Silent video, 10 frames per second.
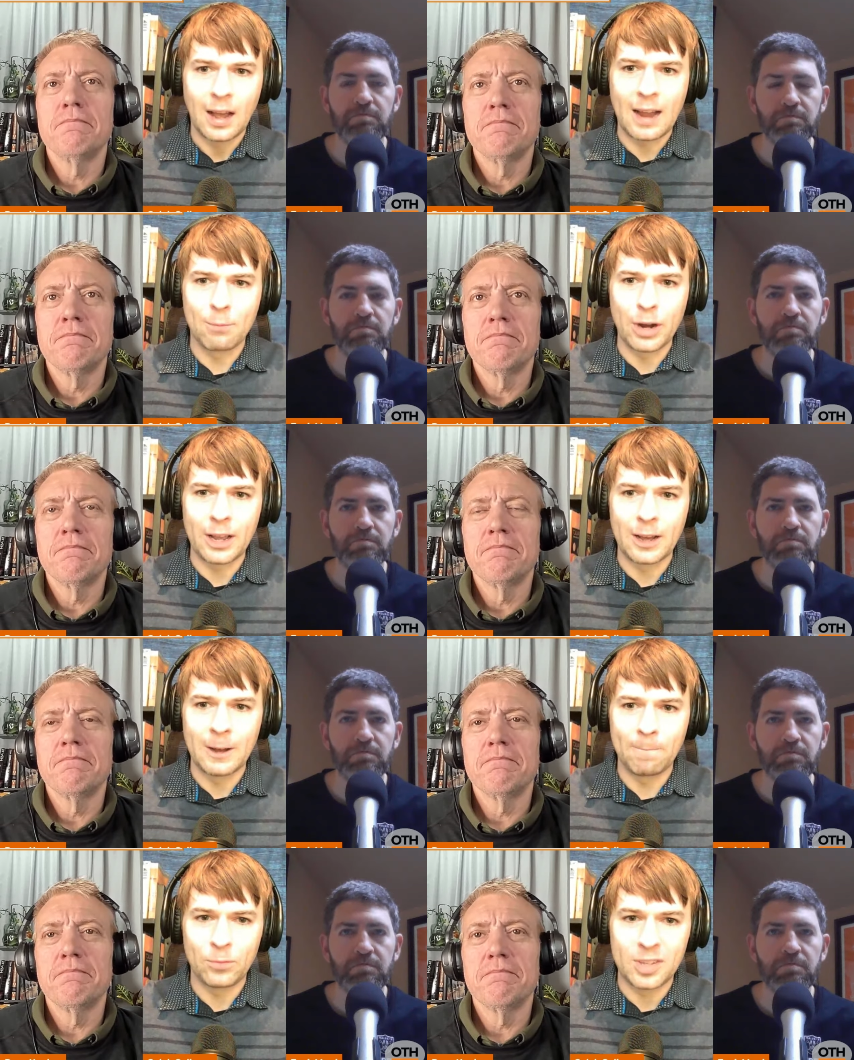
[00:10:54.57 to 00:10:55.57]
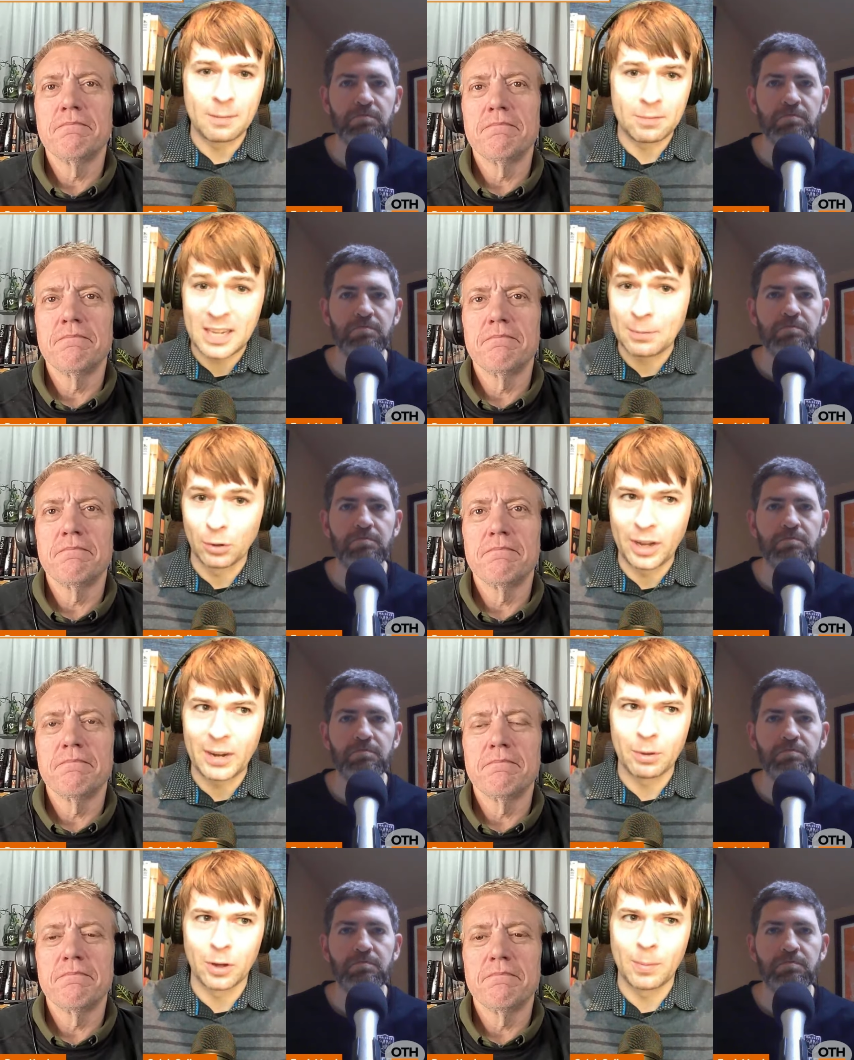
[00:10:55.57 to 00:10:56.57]
Speaker 1: I bring up Tim Tebow
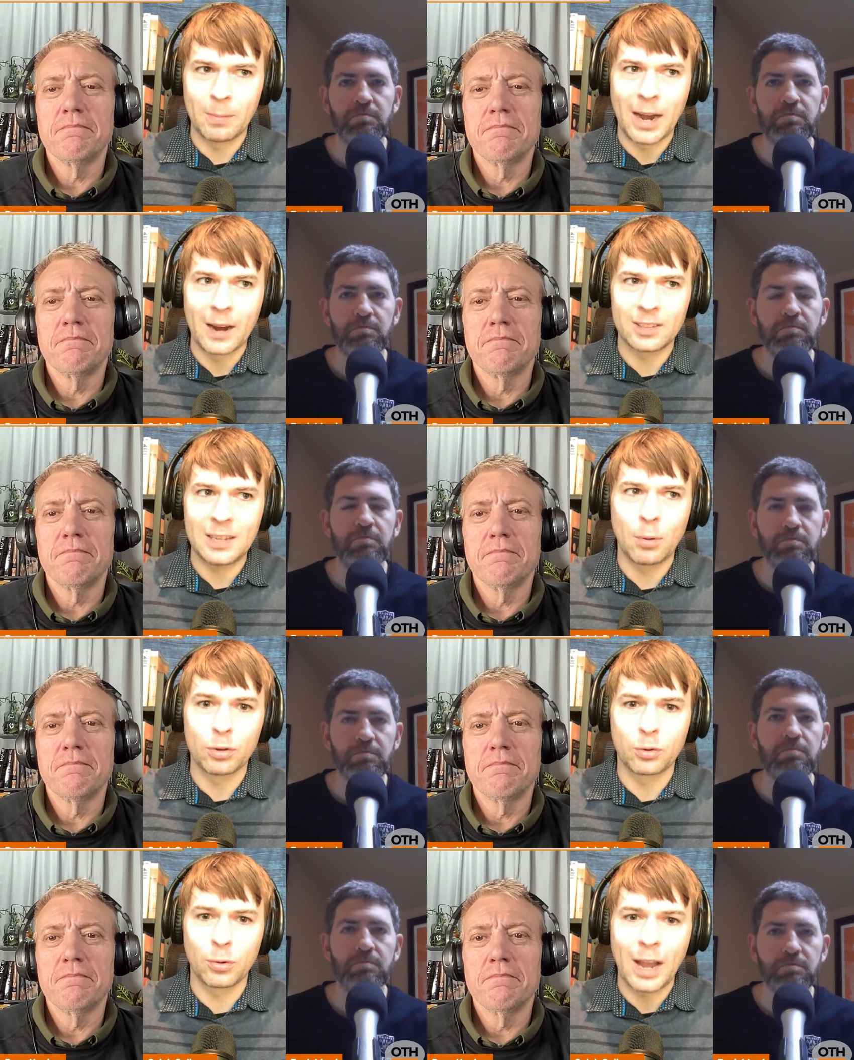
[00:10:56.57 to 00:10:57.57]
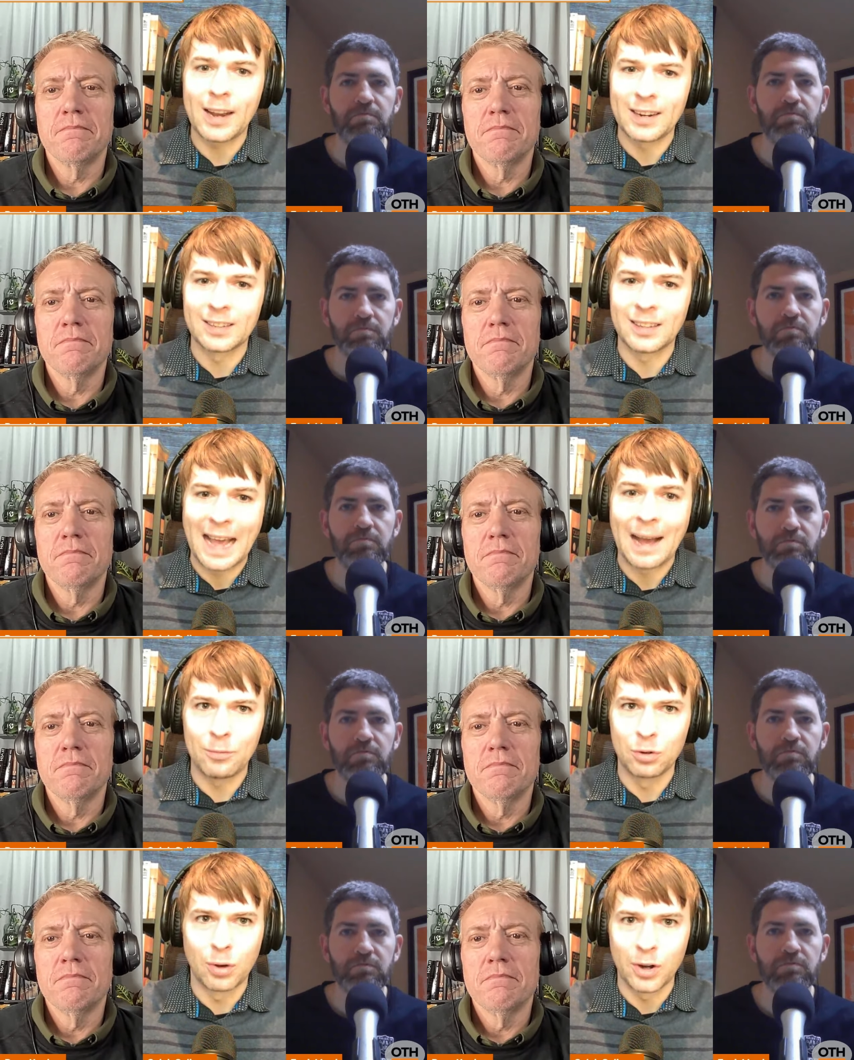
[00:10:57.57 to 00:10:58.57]
landing with Urban Meyer. Tebow was created in a
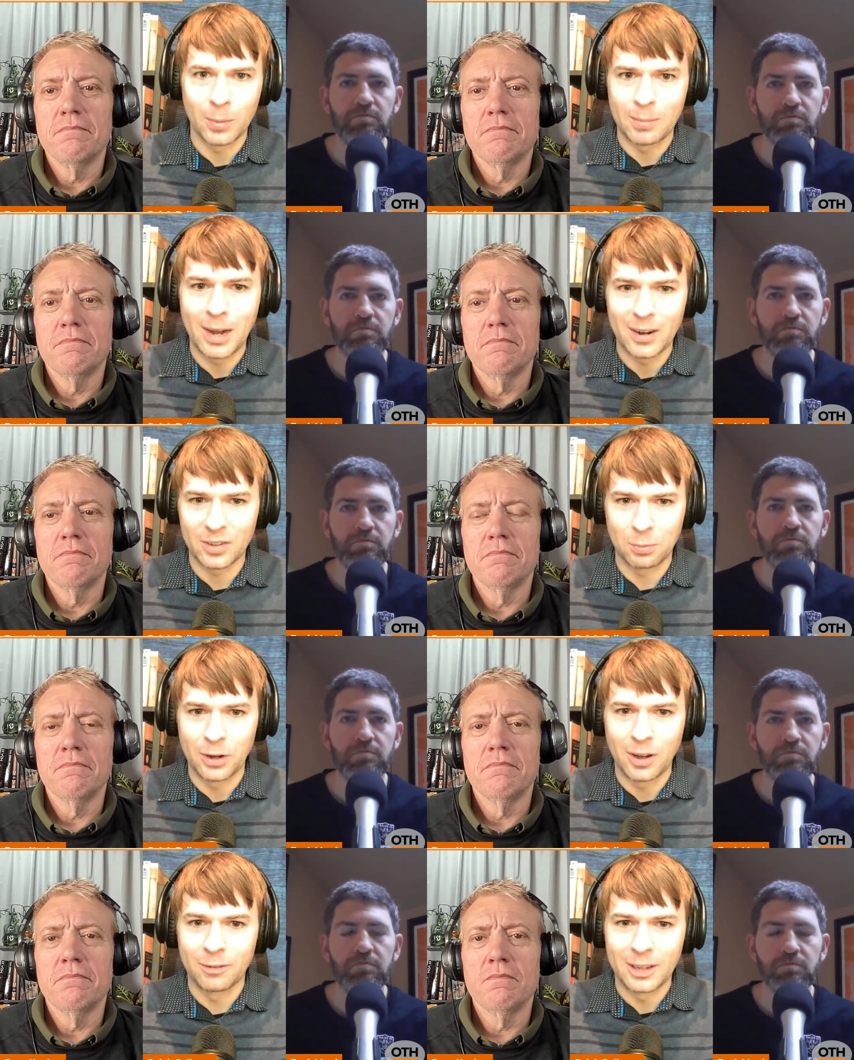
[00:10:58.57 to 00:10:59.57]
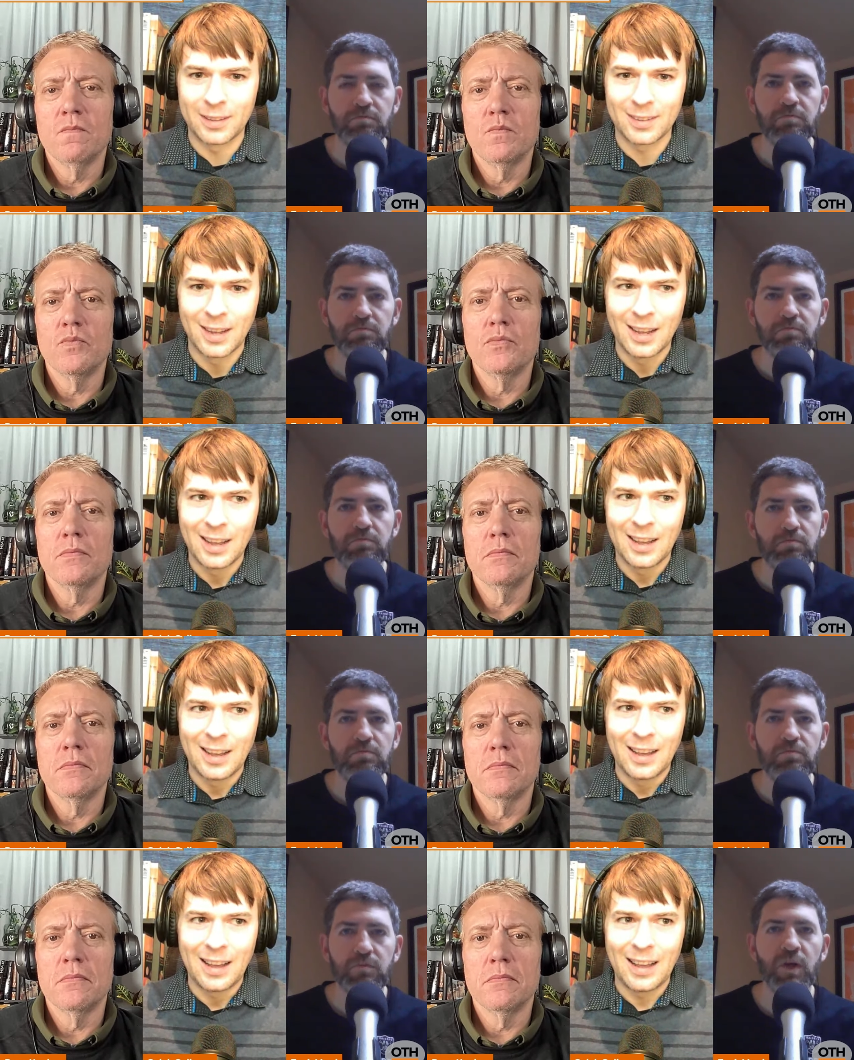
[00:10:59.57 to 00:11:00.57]
lab to run Urban Meyer spread offense.
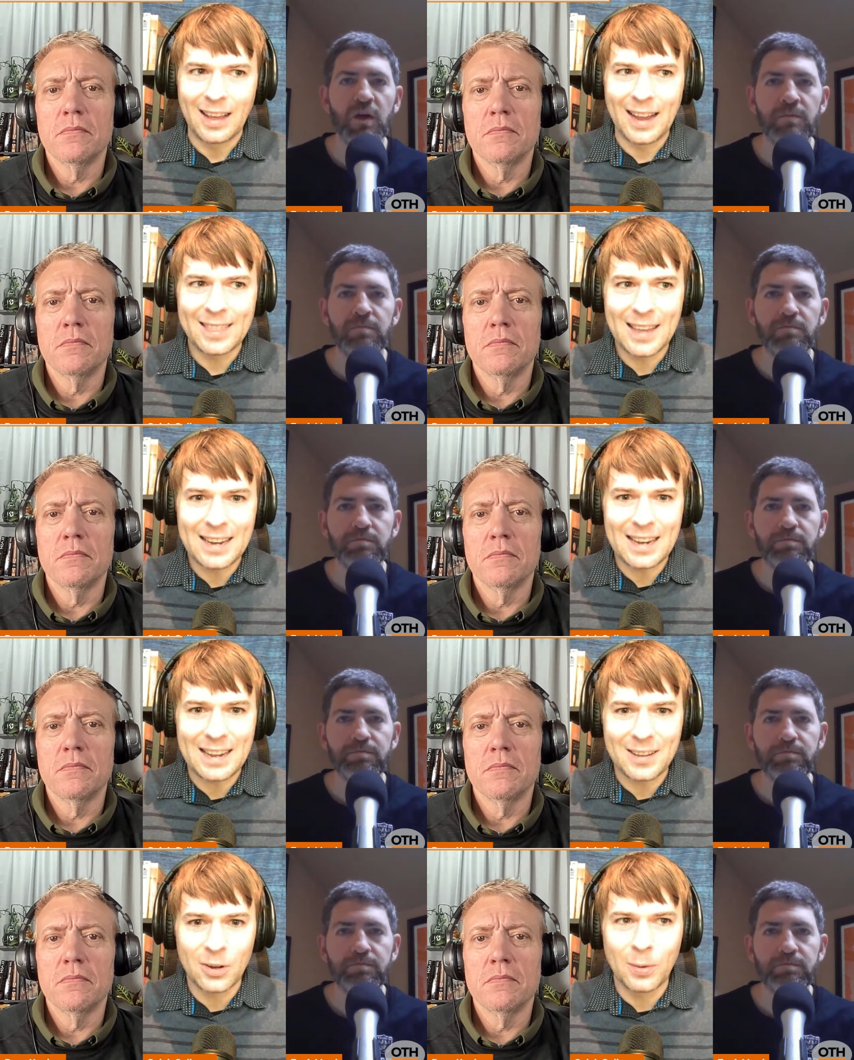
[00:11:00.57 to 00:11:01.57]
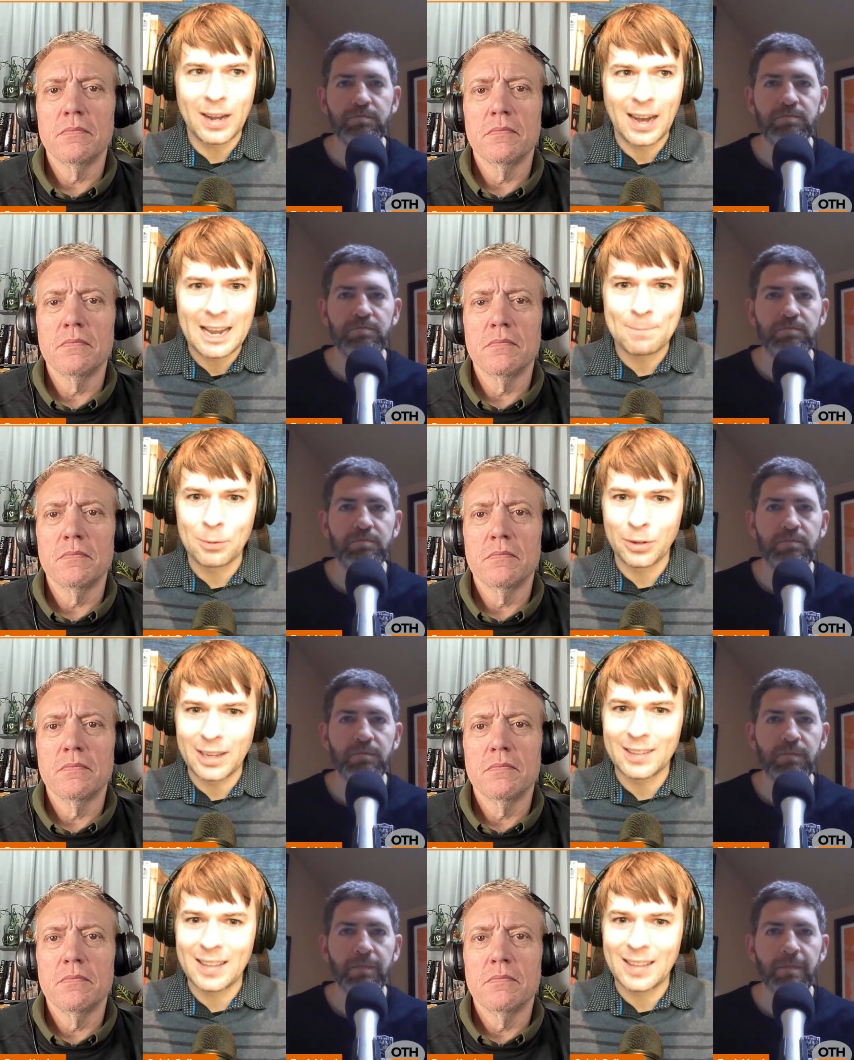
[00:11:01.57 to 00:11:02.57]
Yeah, I think Nico and
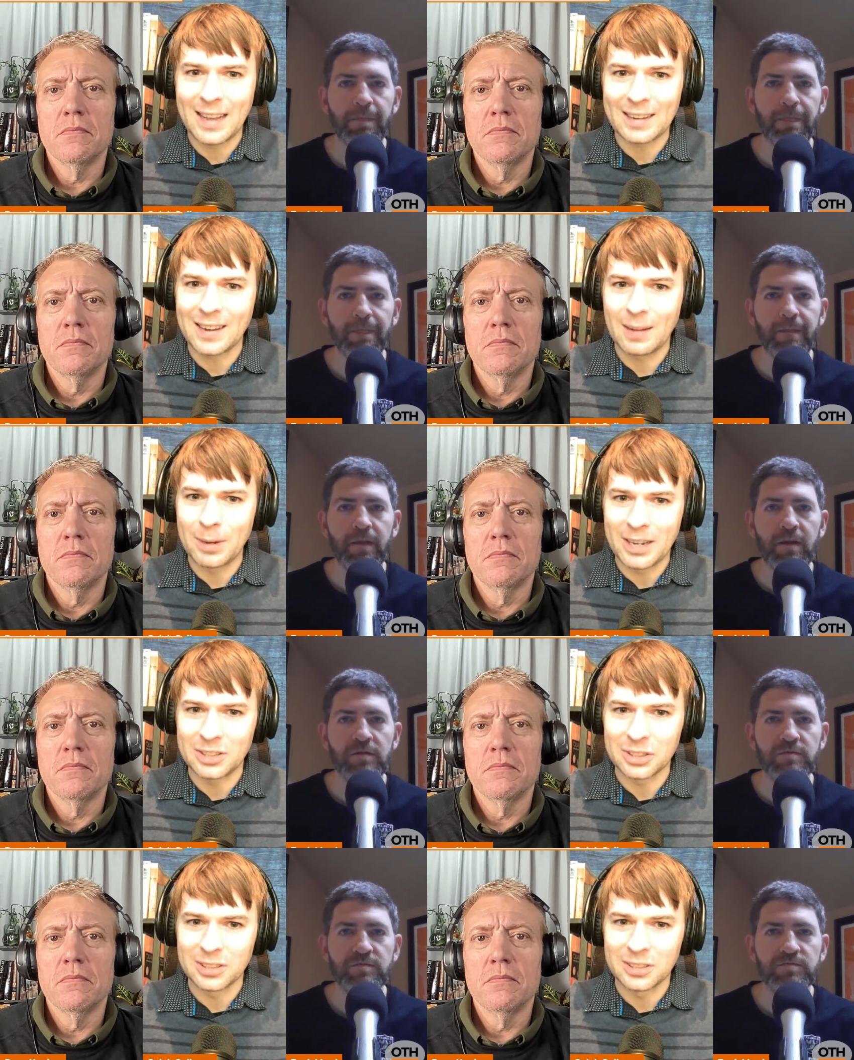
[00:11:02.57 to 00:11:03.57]
Heupel is that combination.